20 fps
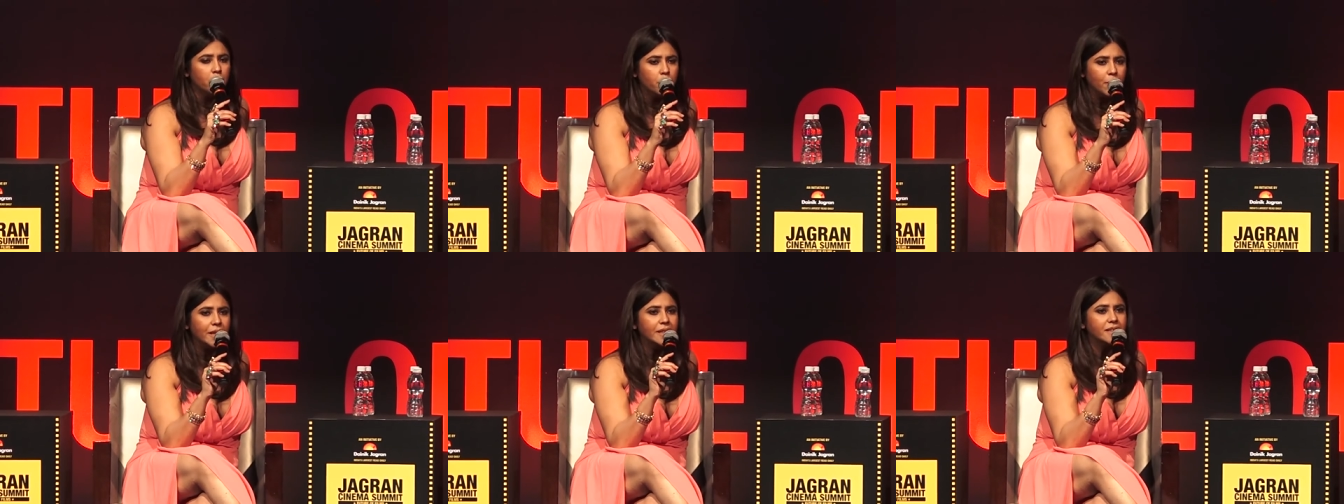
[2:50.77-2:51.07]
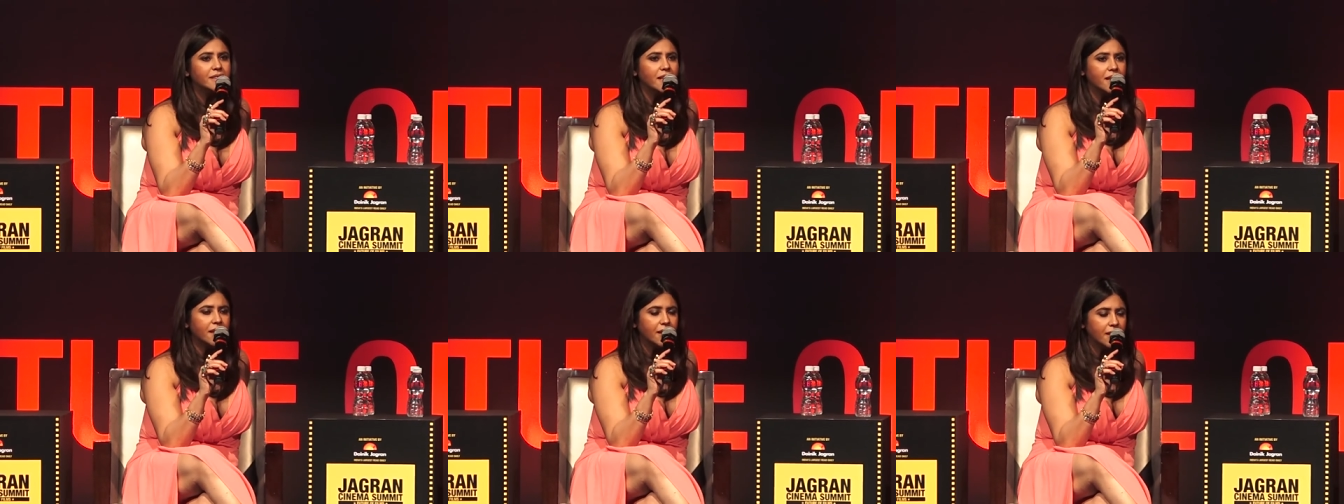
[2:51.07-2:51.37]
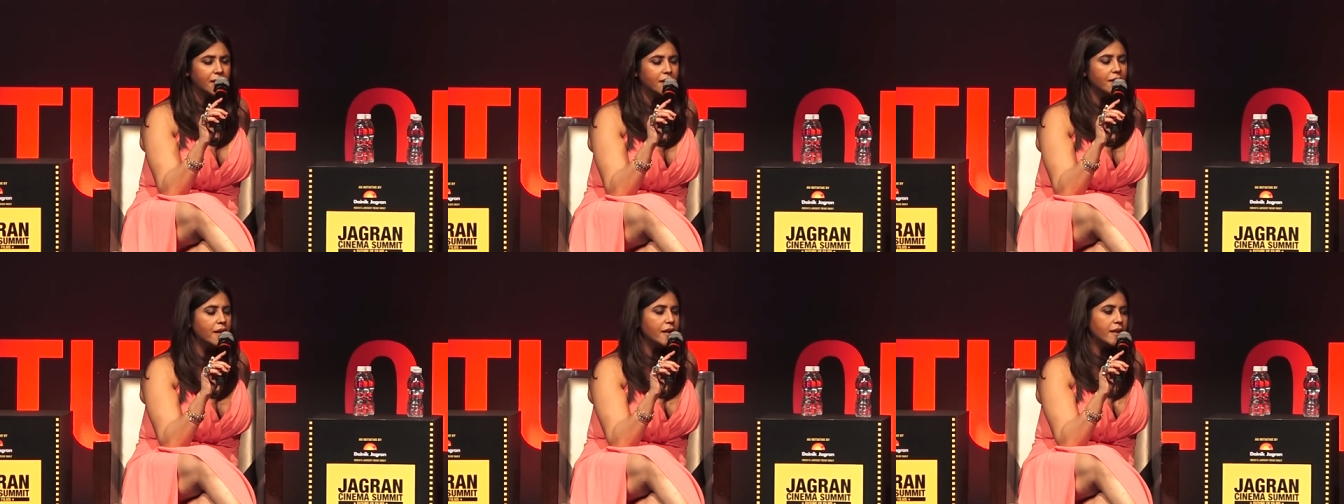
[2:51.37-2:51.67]

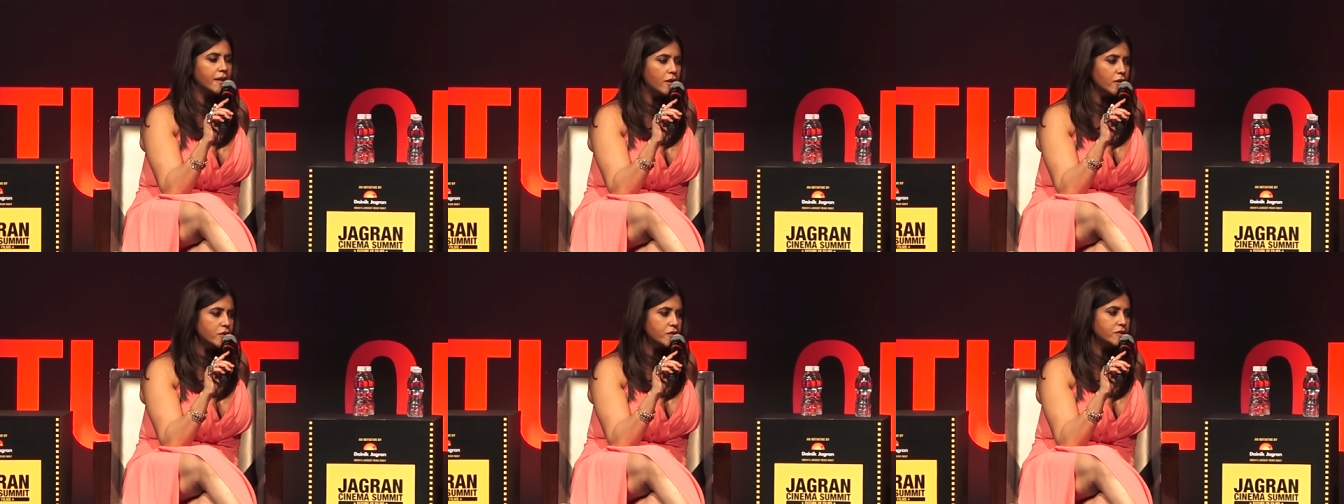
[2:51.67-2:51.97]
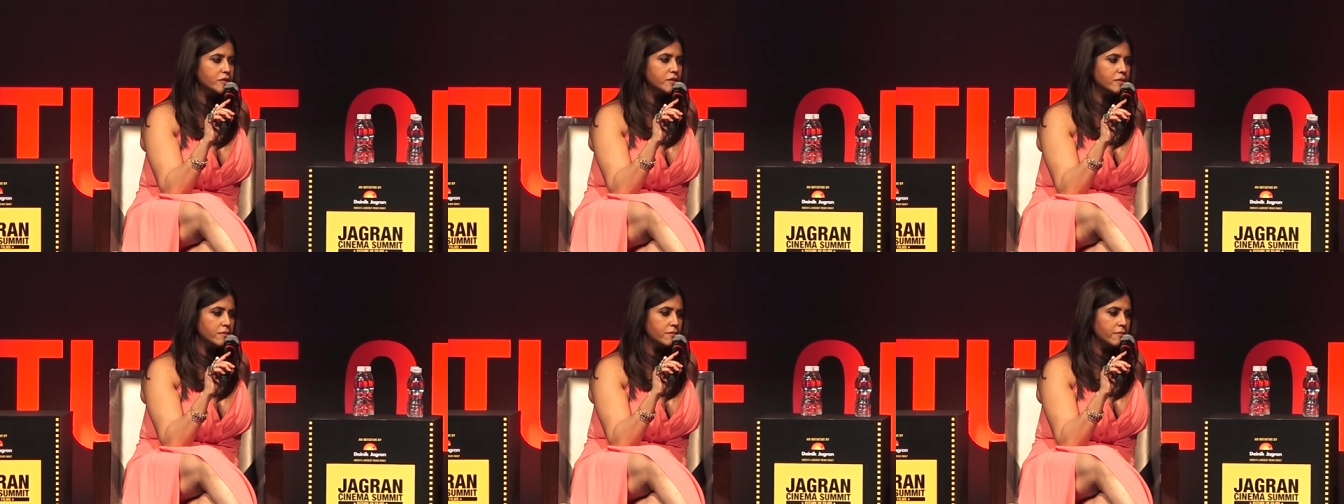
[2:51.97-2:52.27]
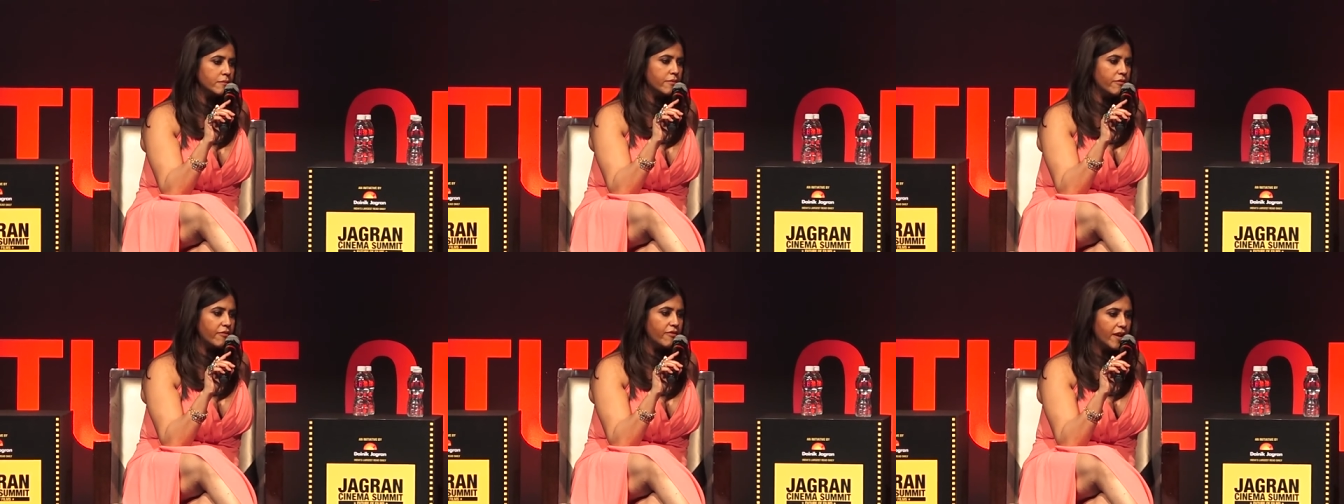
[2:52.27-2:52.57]
basically, I lost
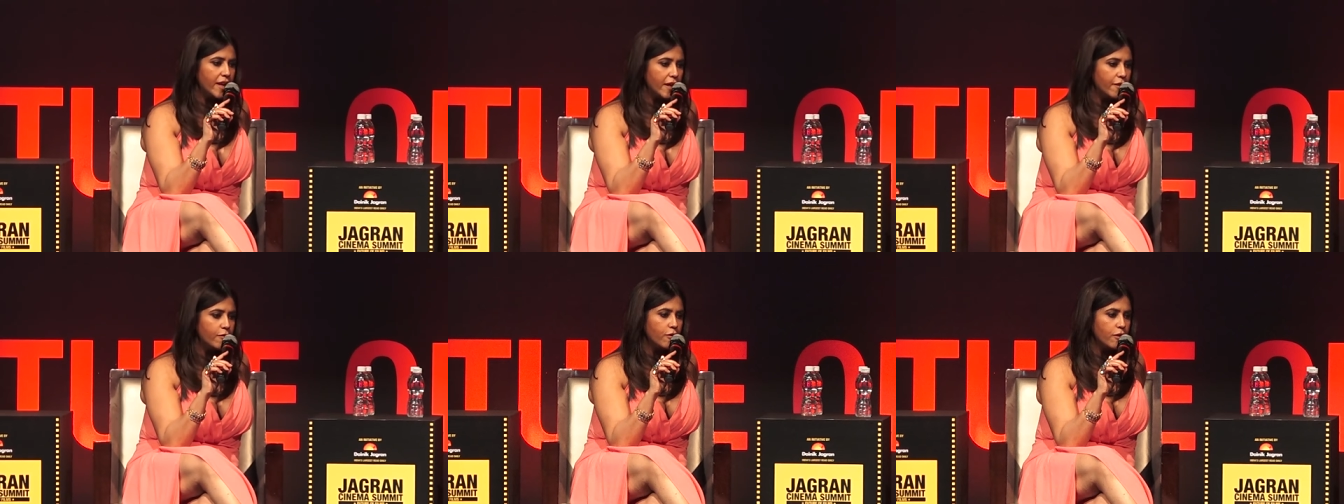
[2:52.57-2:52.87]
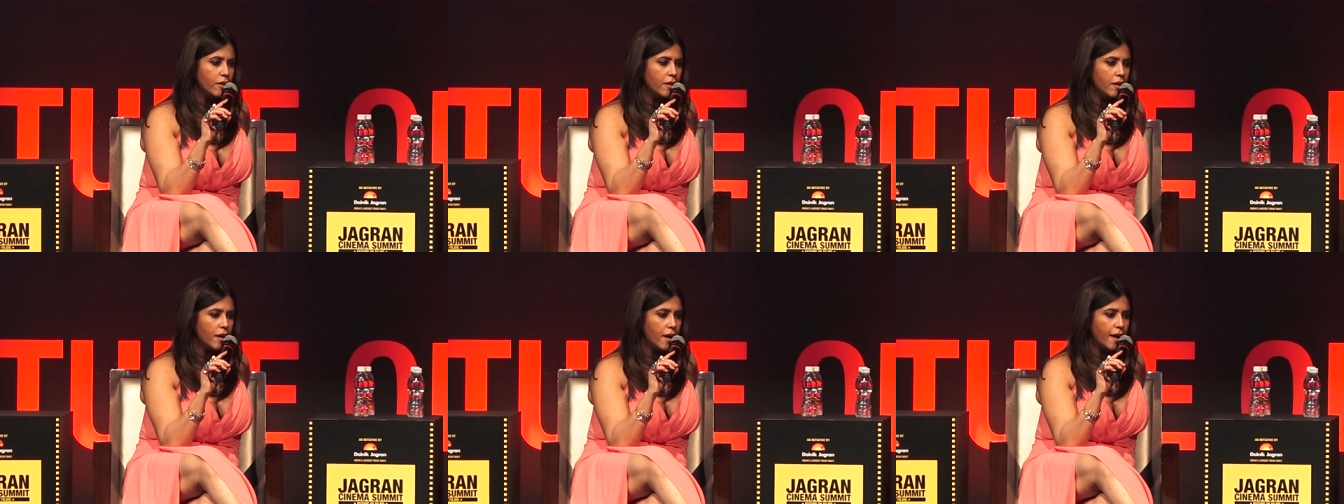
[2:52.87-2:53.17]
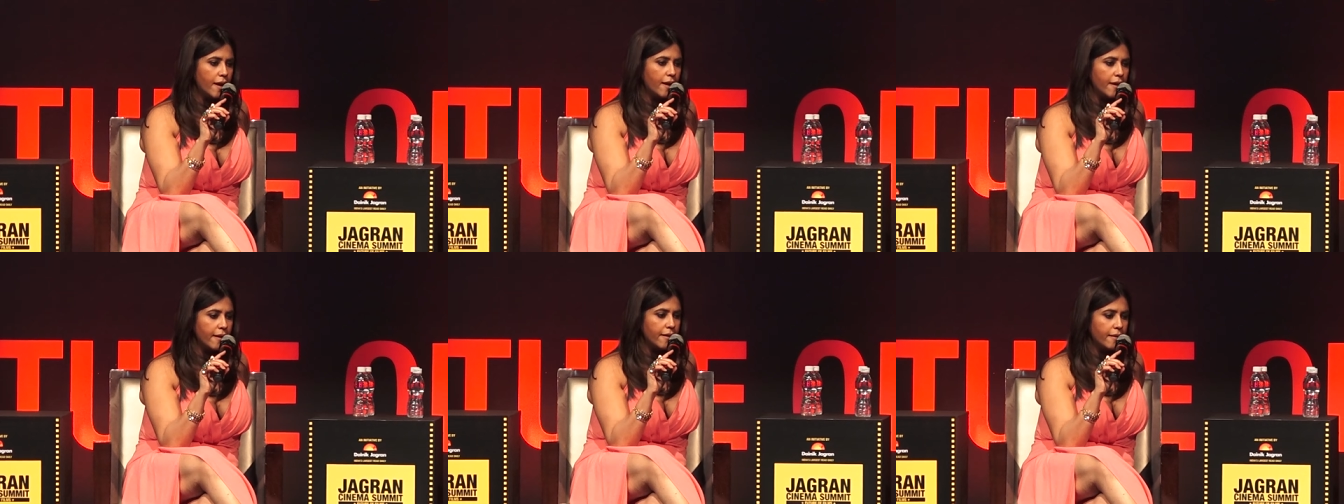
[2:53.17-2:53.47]
flavor
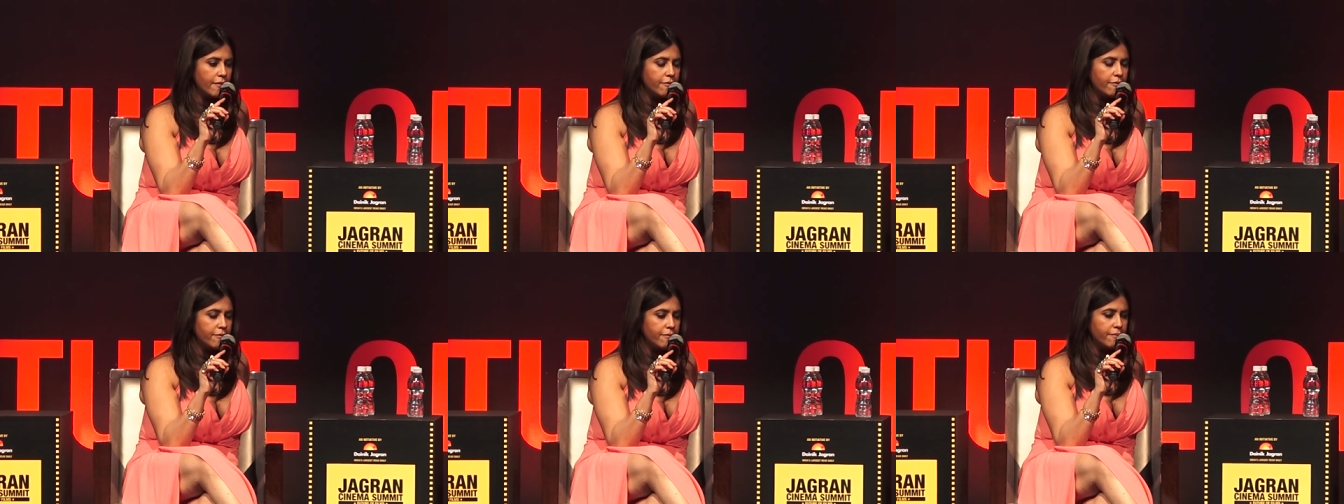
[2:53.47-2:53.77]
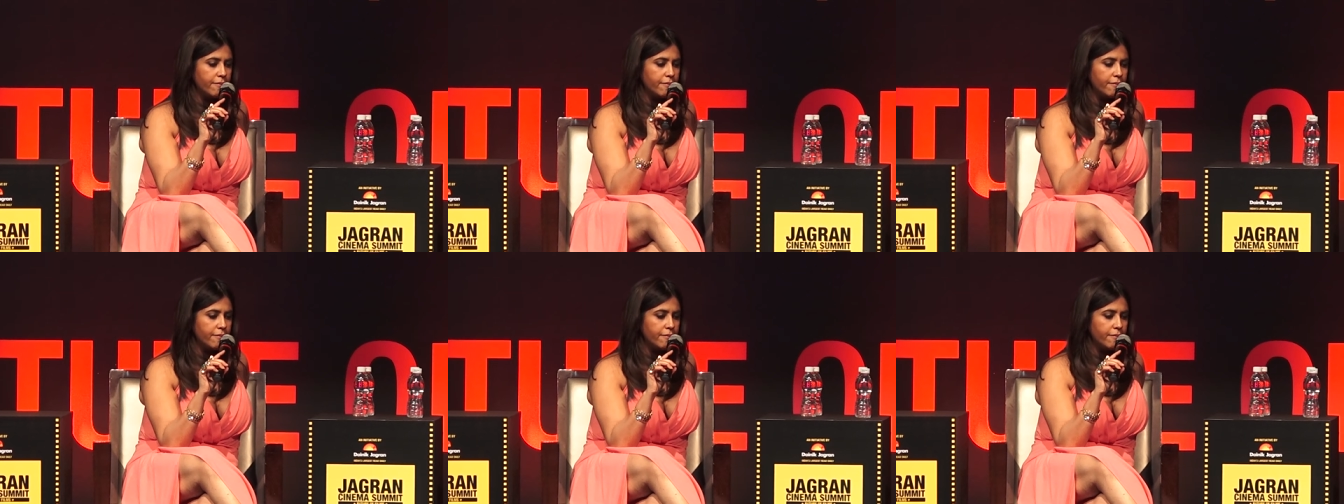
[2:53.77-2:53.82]
and